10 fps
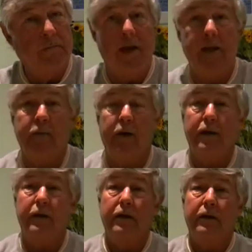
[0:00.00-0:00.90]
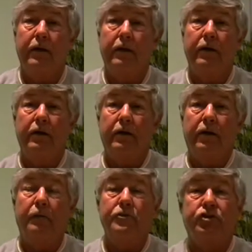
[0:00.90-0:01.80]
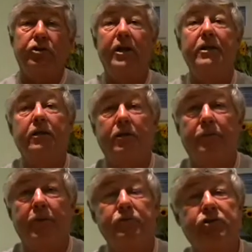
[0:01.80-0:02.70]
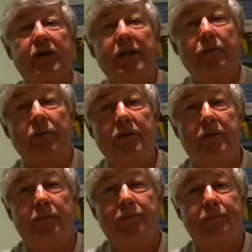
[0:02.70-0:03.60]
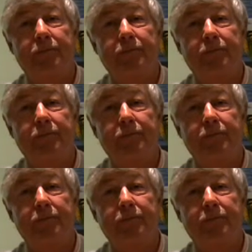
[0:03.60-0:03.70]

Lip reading: But anyway, I was training them and I was training with them.